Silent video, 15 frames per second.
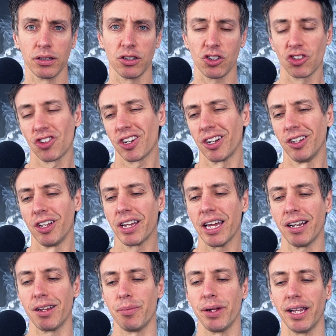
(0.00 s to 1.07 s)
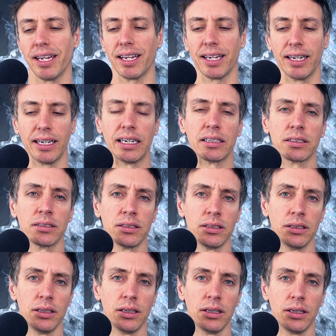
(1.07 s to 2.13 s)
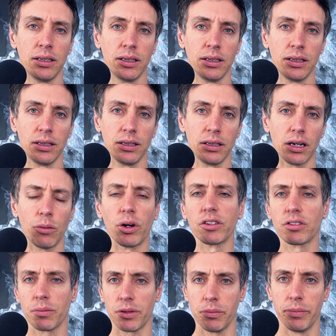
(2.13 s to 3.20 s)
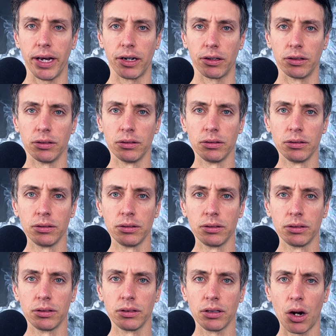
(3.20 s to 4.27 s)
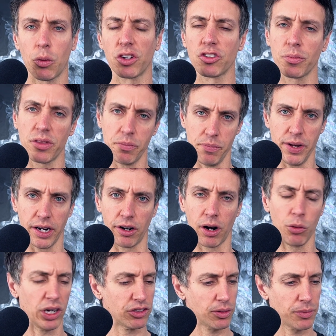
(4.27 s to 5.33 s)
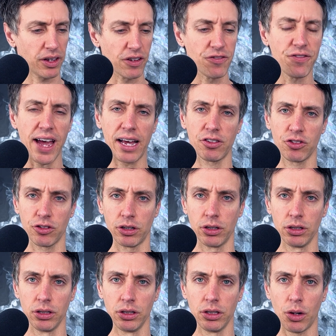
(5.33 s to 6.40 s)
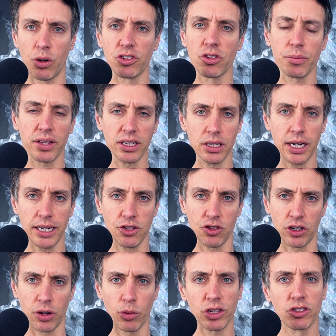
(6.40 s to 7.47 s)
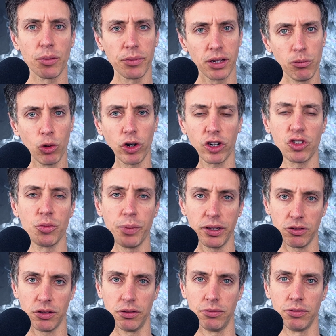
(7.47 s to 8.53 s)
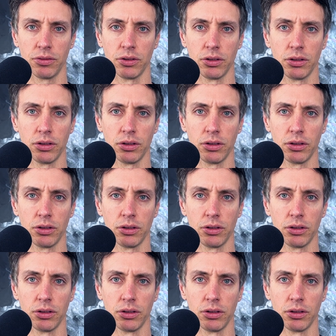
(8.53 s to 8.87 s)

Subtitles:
You're just going to look at it and be like, I want something better. I want something bigger. I want something faster. I want something nicer. I want something more expensive.